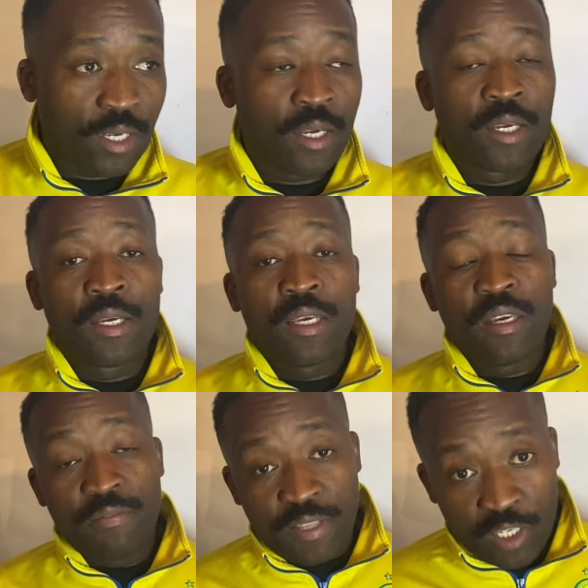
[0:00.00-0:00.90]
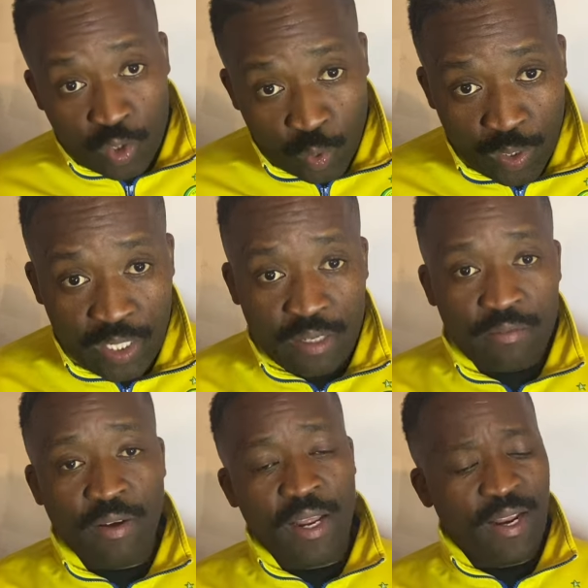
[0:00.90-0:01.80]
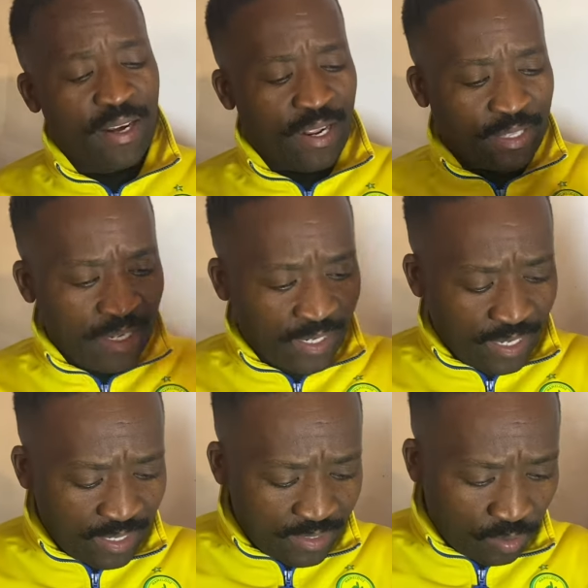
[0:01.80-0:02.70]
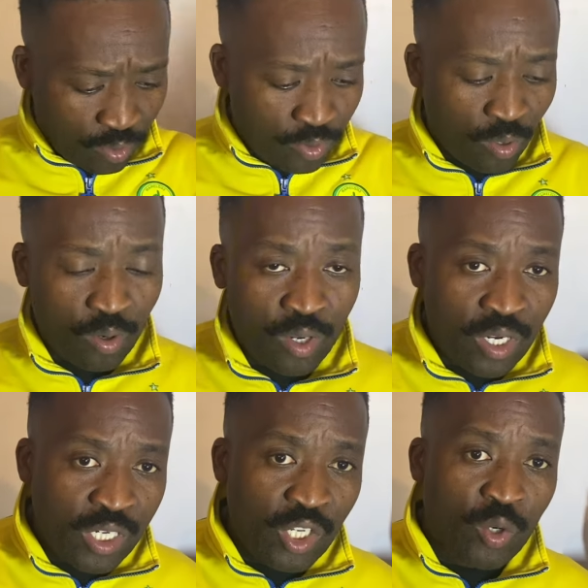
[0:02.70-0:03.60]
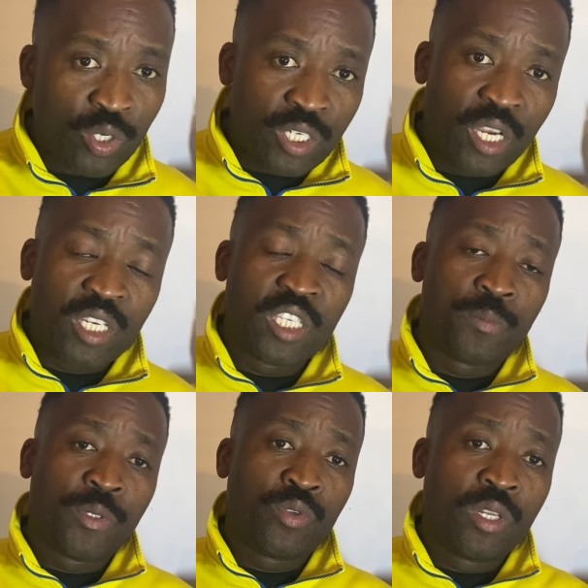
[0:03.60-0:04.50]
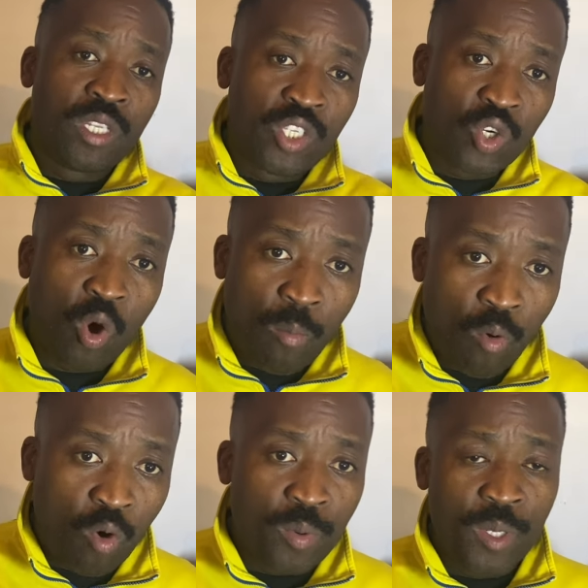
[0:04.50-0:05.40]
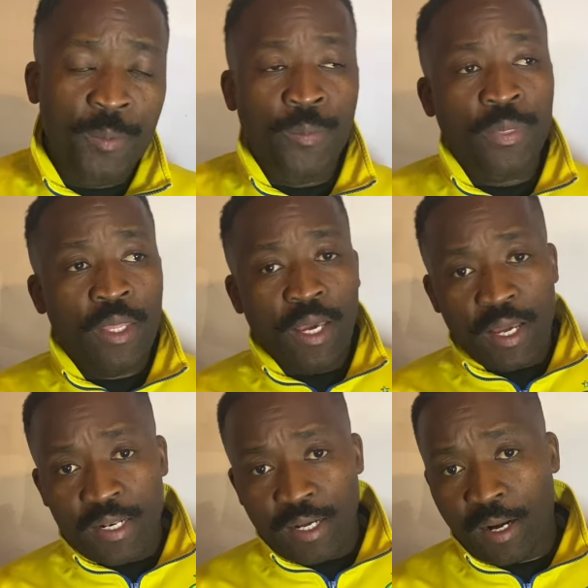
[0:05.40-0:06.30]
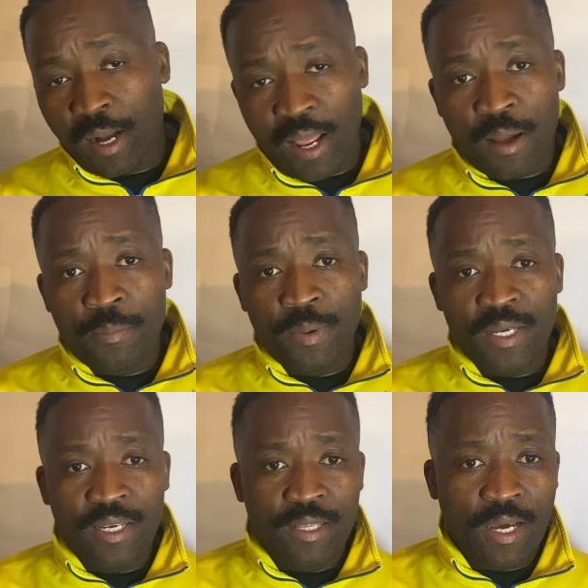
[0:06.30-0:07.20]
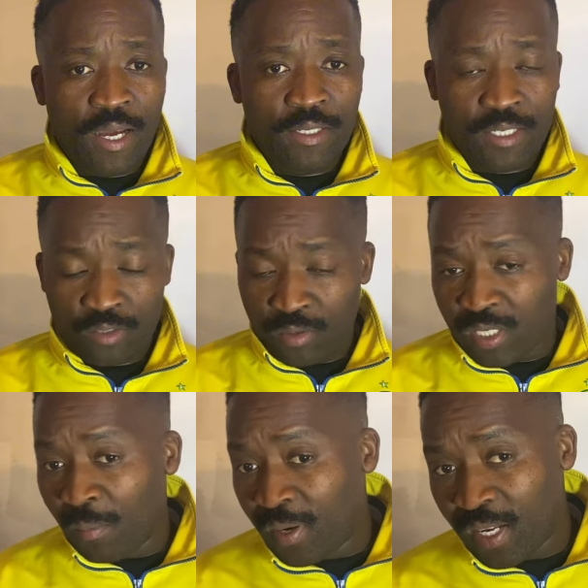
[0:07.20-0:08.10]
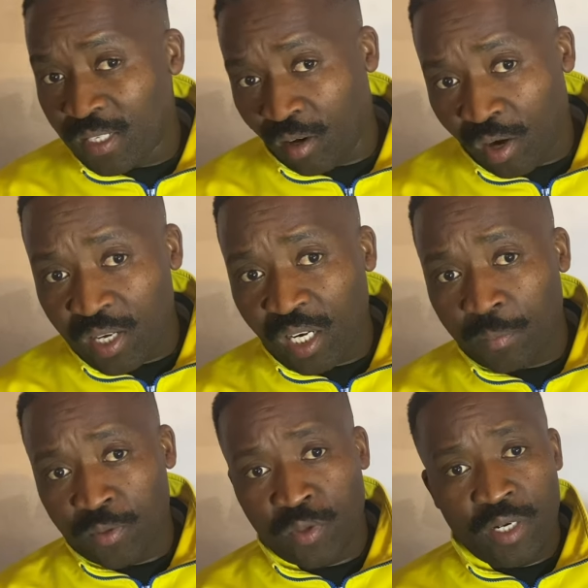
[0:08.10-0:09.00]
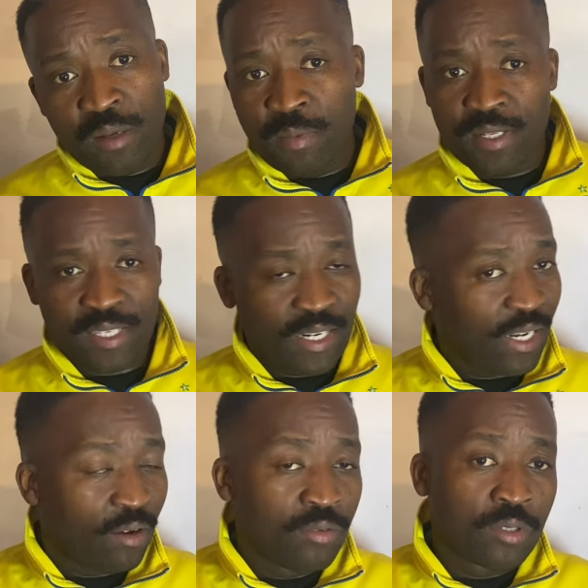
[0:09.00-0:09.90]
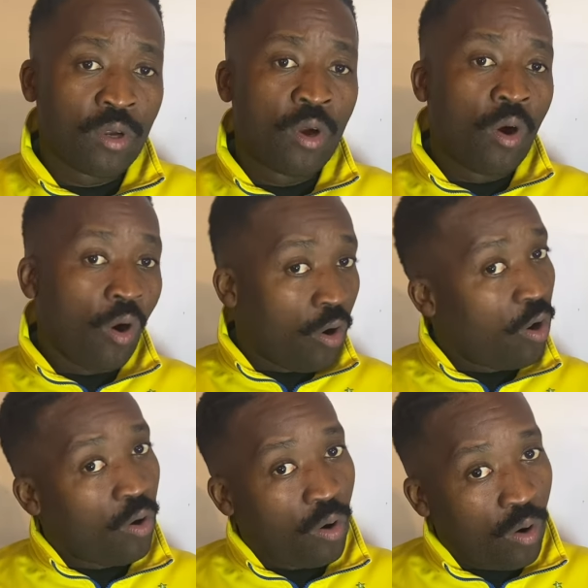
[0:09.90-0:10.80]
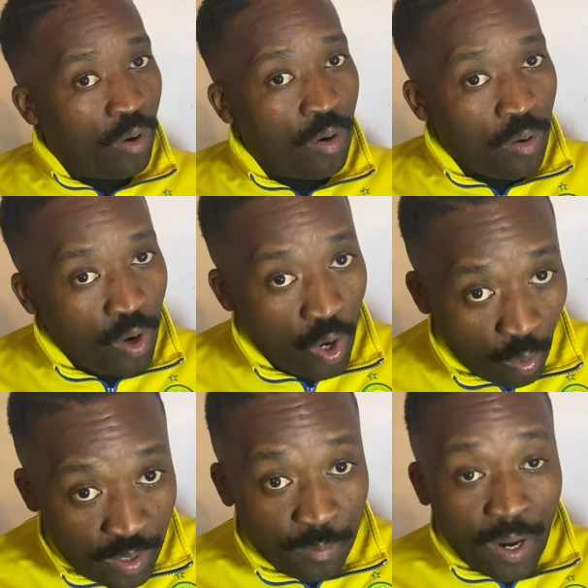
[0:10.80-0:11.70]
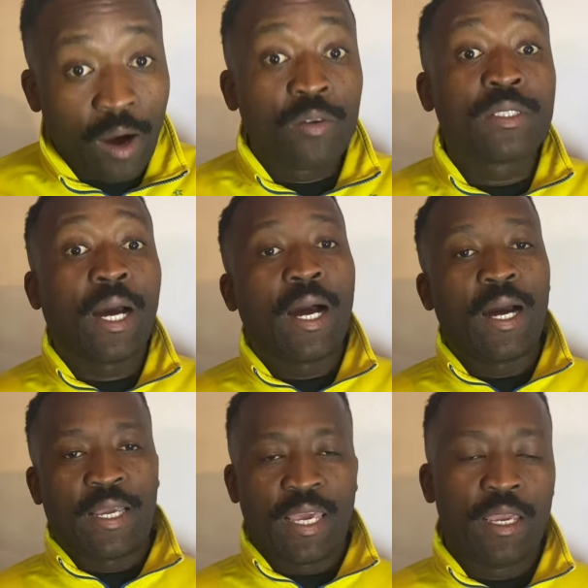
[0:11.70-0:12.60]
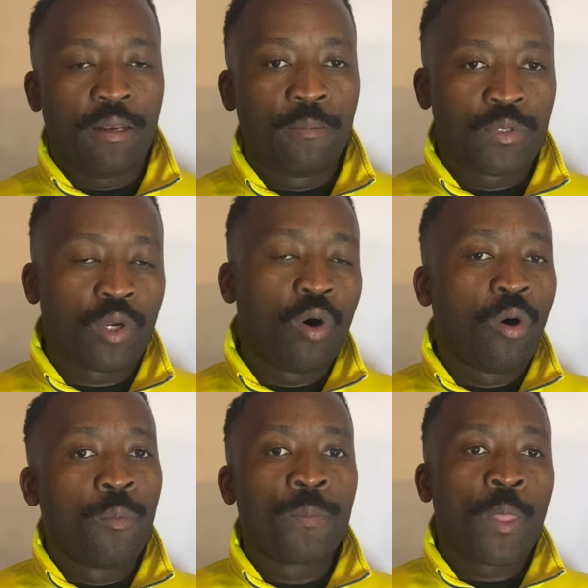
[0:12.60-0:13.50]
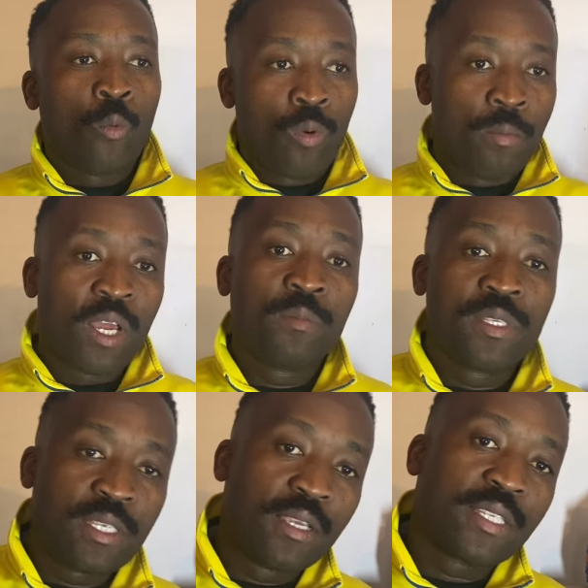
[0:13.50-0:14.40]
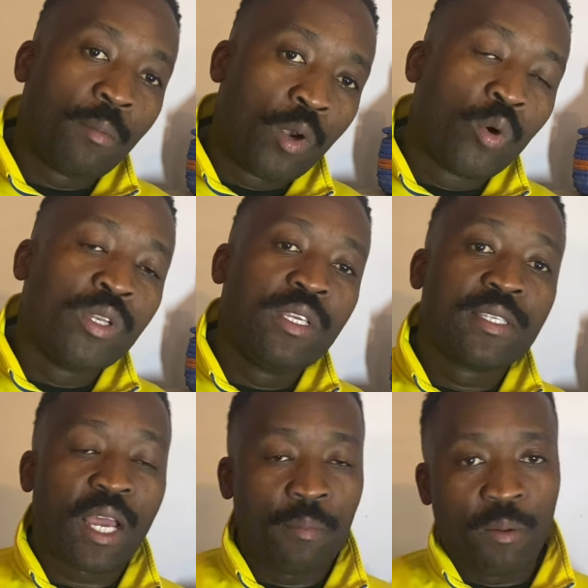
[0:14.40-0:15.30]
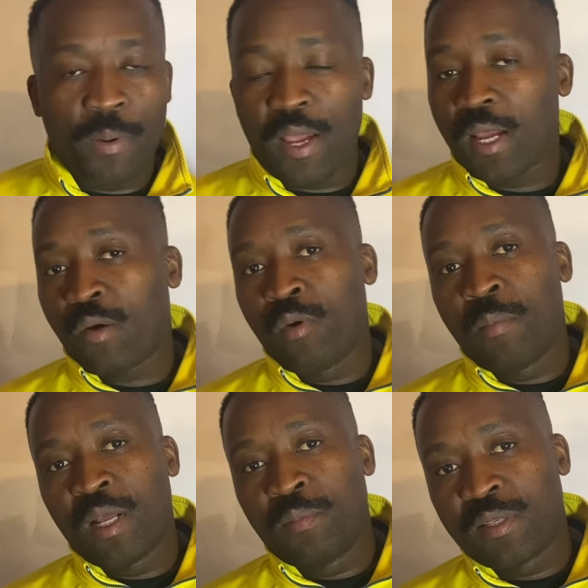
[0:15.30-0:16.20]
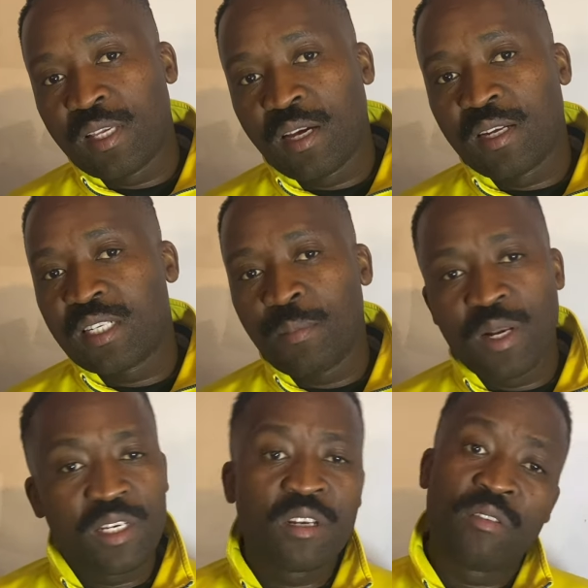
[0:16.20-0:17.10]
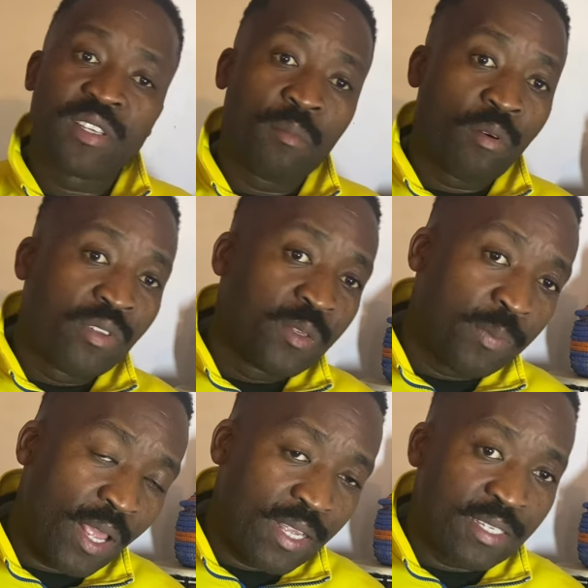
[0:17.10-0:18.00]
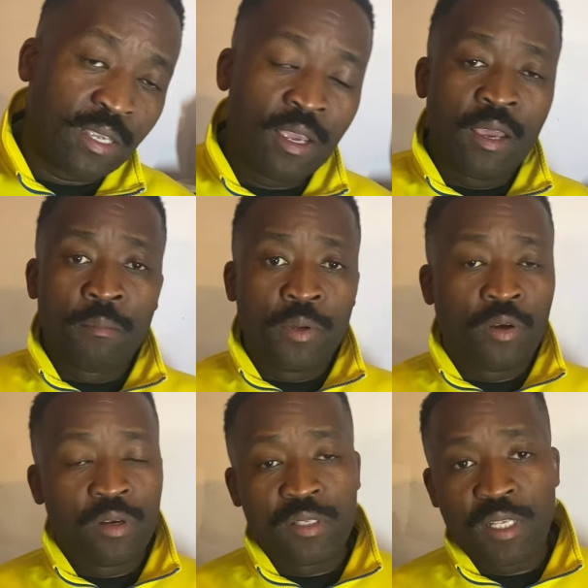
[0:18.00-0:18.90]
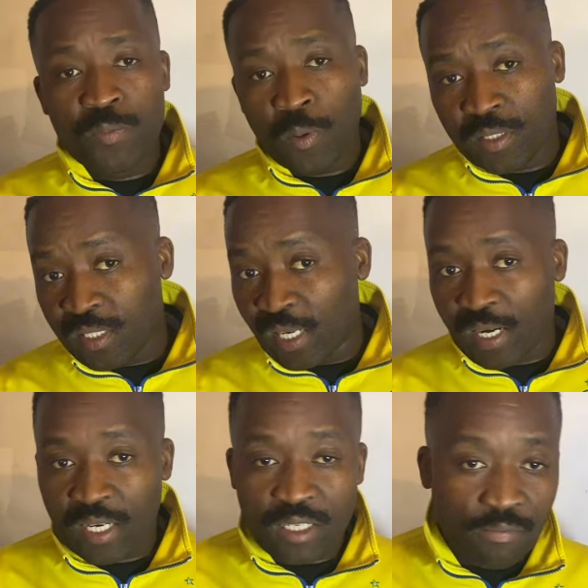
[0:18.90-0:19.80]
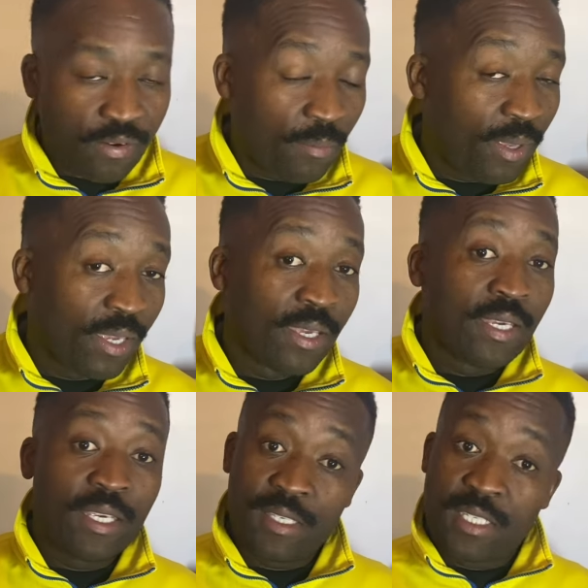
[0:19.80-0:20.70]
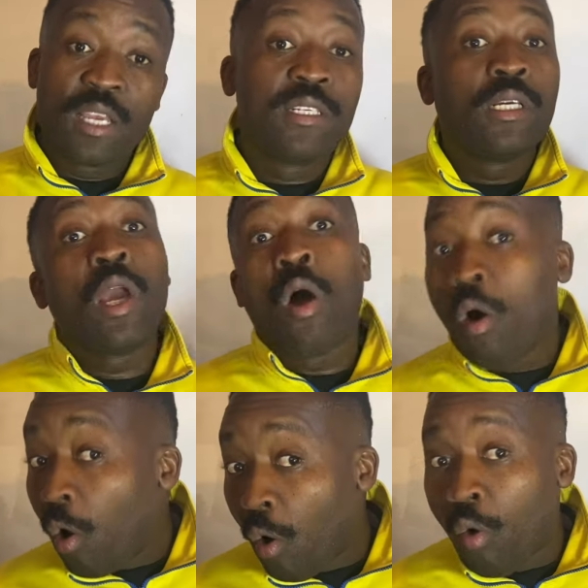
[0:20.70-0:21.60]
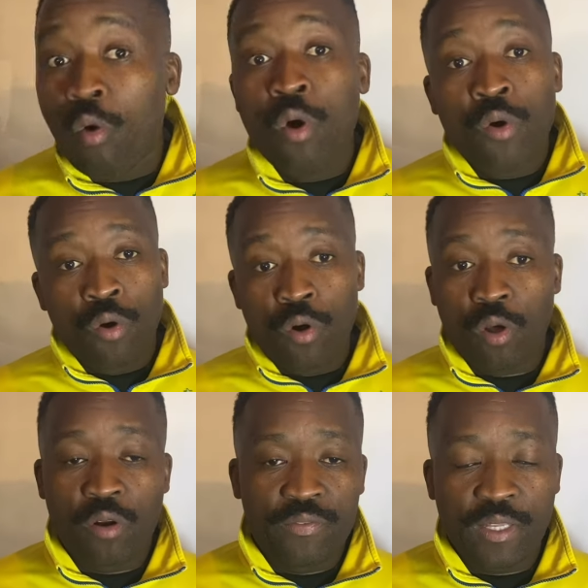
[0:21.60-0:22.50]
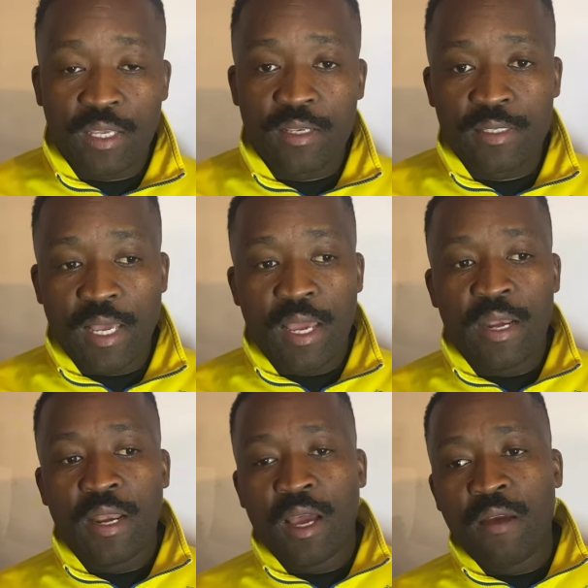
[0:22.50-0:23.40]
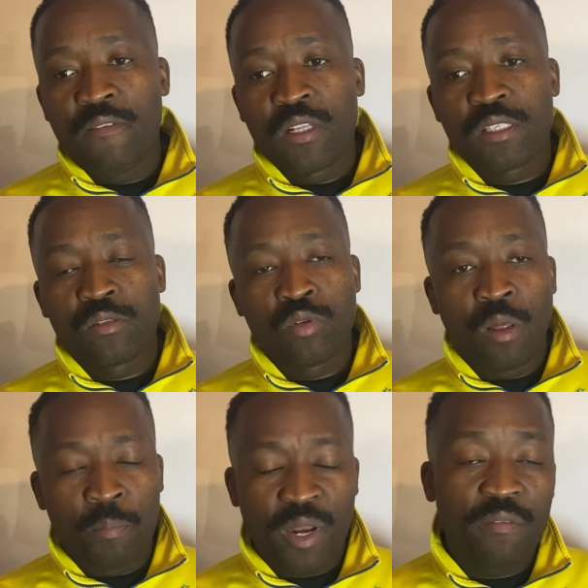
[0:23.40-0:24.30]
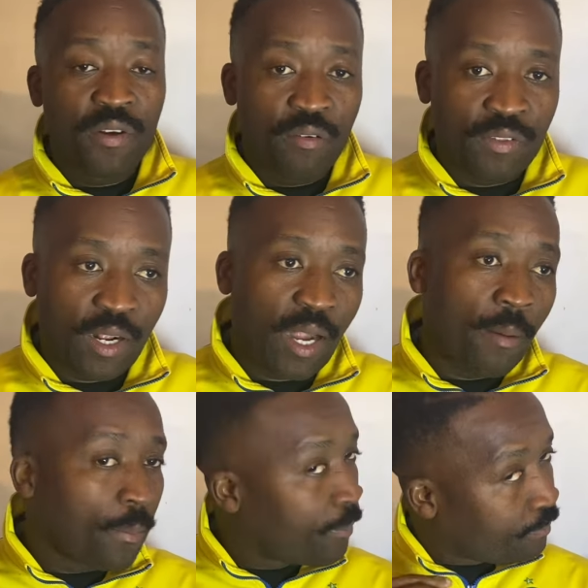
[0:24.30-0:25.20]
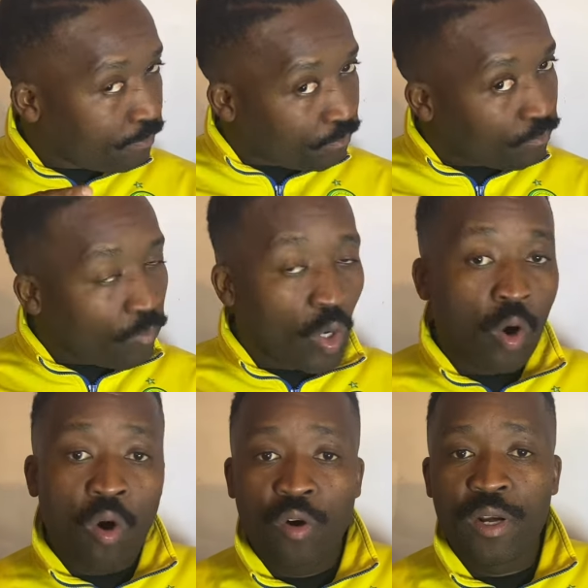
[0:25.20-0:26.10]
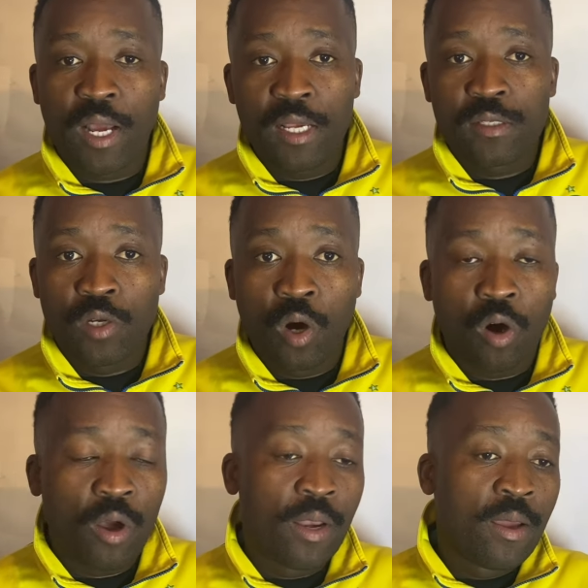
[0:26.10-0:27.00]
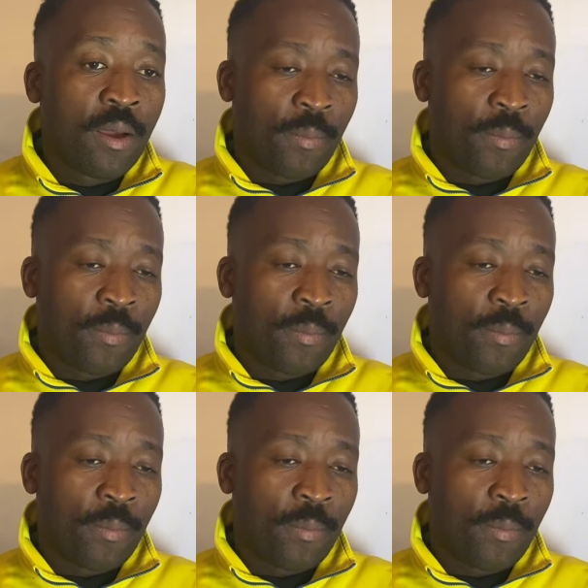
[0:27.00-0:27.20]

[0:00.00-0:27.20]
If they do leave, and I think there is also negotiations between Nico Mobi and the club, either just to terminate the contract between him and Sundowns, or loan him out again. So we might be seeing some loanees coming back. We might be seeing a termination of some of these players, because the sporting director Flemming is changing a whole lot of things. And if it's to the benefit of the club, Go on, guys, go on.